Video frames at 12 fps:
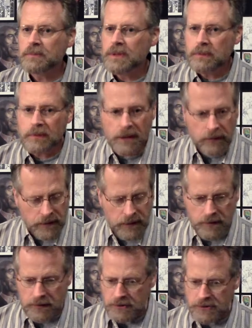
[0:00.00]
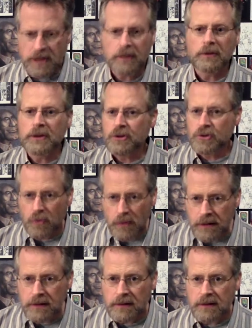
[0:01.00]
people out there that are generally
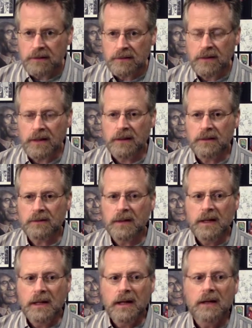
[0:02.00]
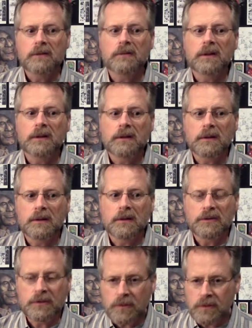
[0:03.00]
enjoying these things mm-hmm. is that the
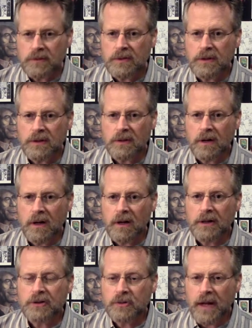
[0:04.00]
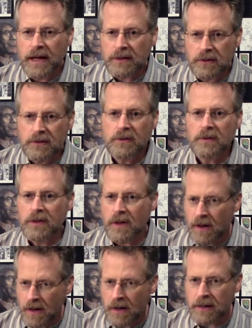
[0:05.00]
students here are attracted to the
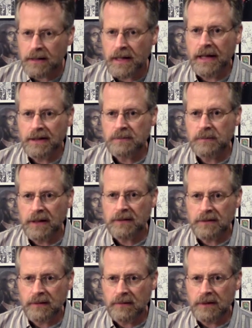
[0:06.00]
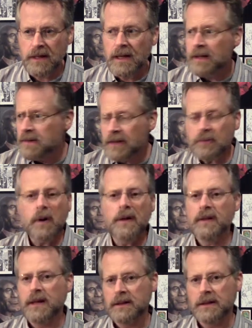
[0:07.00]
art aspects of it. And that's why
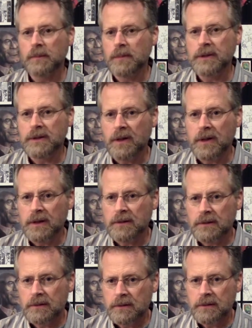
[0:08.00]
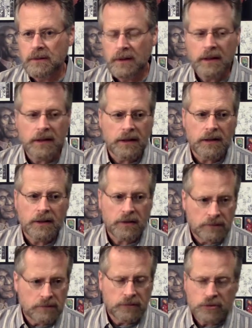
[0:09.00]
they end up in an art uh,
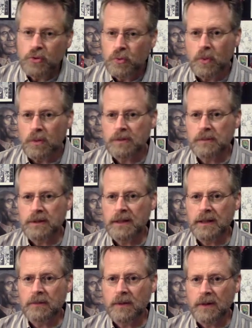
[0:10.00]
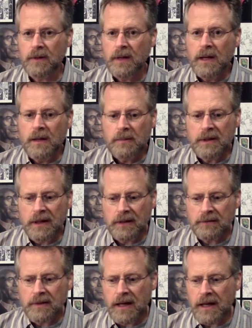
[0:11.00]
school to begin mm-hmm. with,
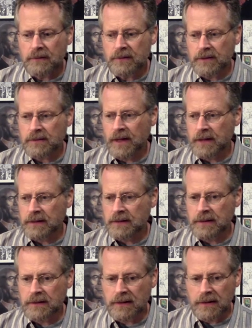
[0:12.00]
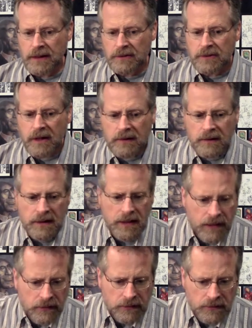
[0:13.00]
because they have decided that it's not the
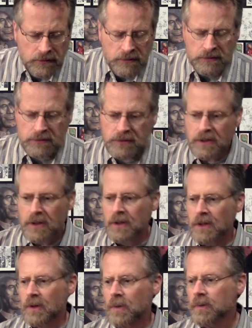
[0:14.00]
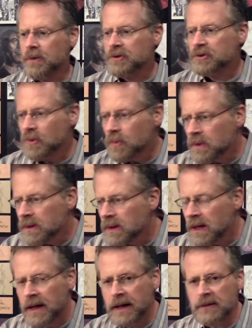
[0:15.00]
characters or the
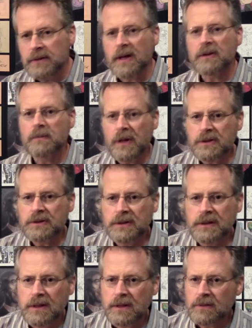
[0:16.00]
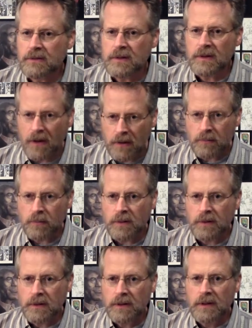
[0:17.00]
storylines as much as it is the
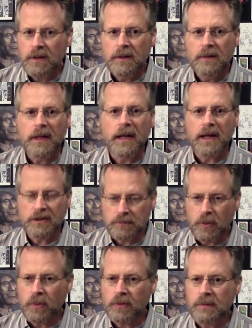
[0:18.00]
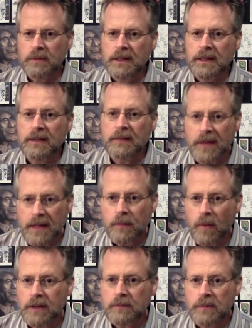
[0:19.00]
artwork that has pulled them in, and they
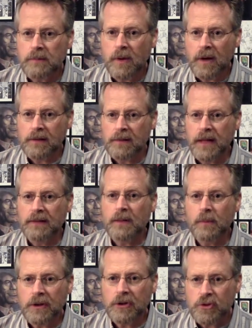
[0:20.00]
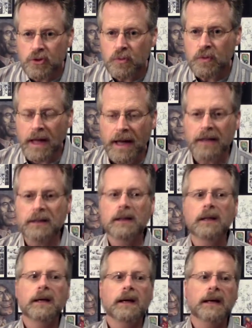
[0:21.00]
want to be part of that. They want to do that.
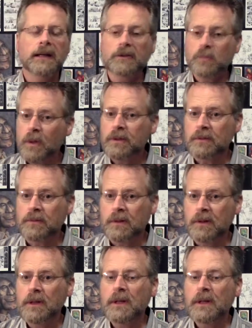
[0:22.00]
Mm-hmm. And that's wonderful.